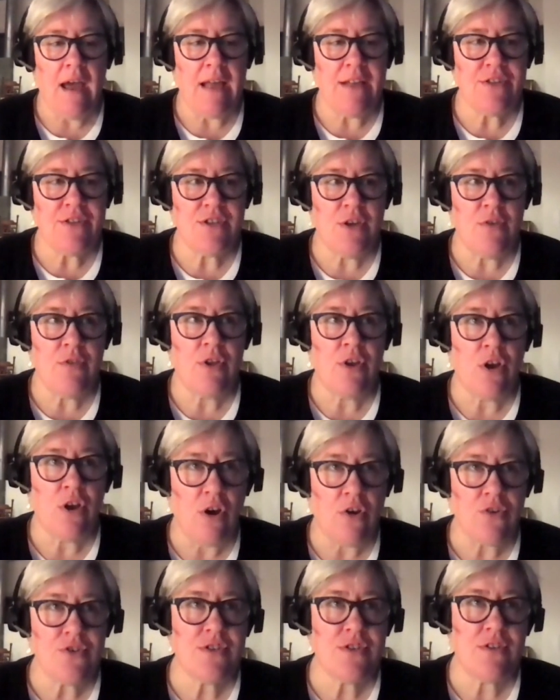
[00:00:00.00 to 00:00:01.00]
And so the
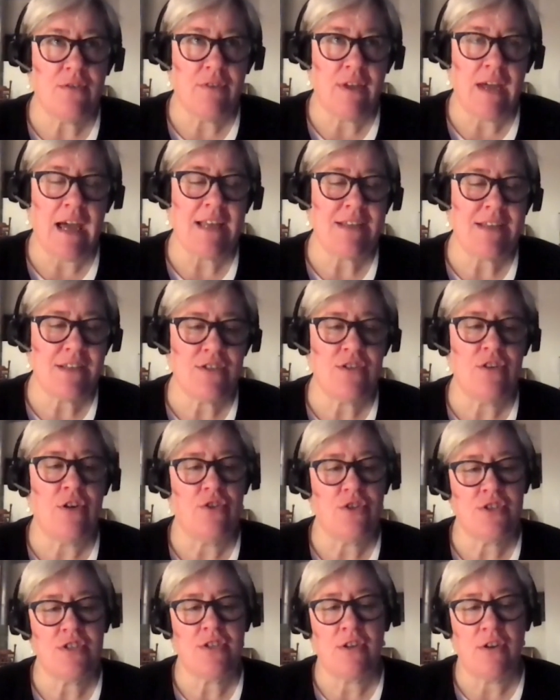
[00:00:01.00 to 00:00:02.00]
cost of gas is
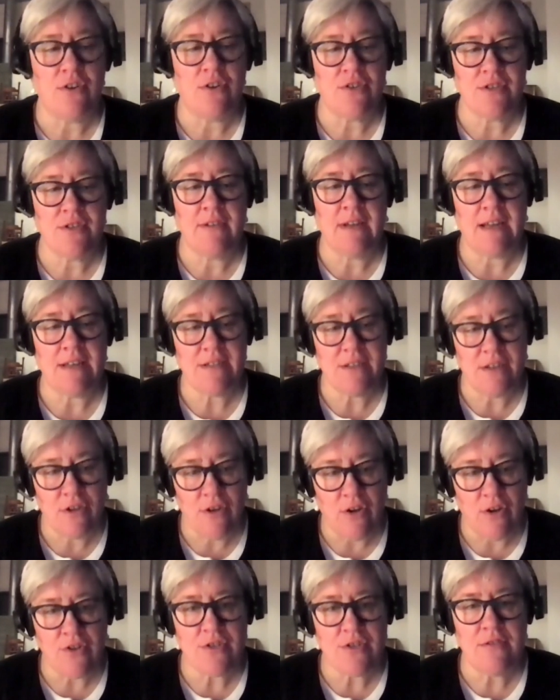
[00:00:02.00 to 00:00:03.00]
not just the cost of gas.
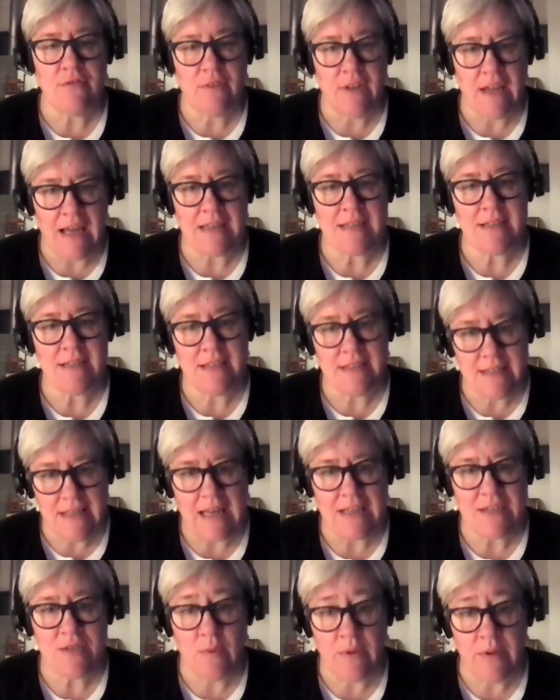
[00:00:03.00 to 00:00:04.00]
The cost of gas is
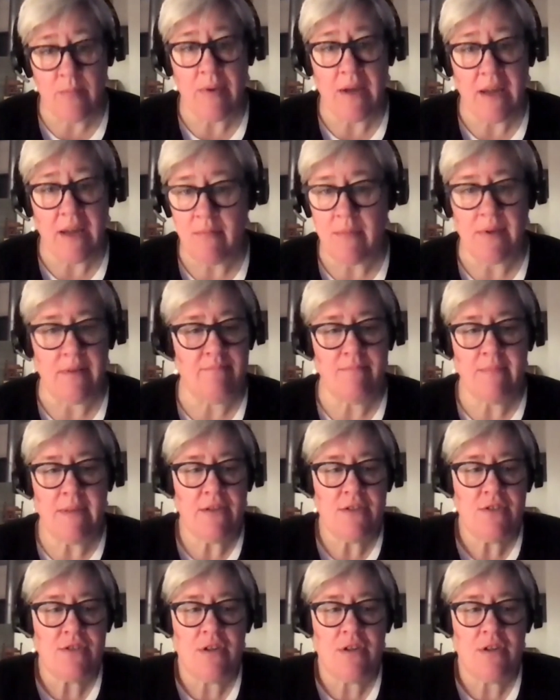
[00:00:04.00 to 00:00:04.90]
gas with abatement.